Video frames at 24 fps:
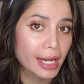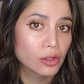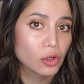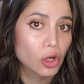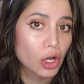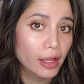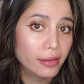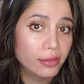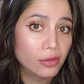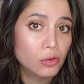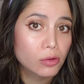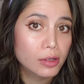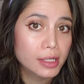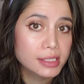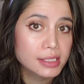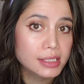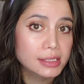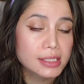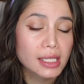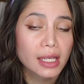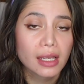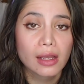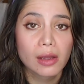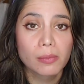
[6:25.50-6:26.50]

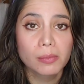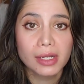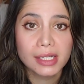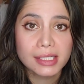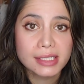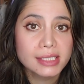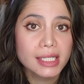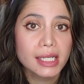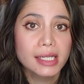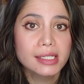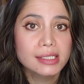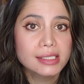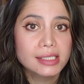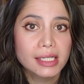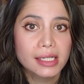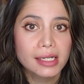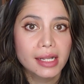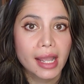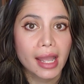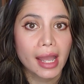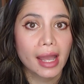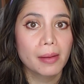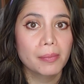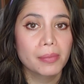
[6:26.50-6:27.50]
consequences. I'm not saying it's going
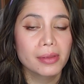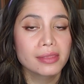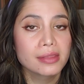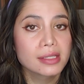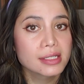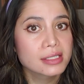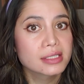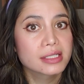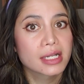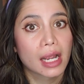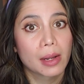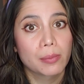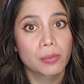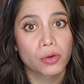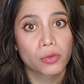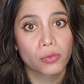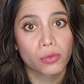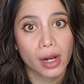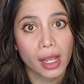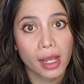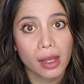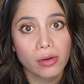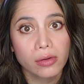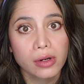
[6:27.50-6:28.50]
to happen this time
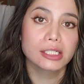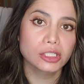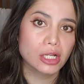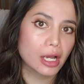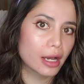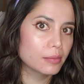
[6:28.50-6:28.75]
around.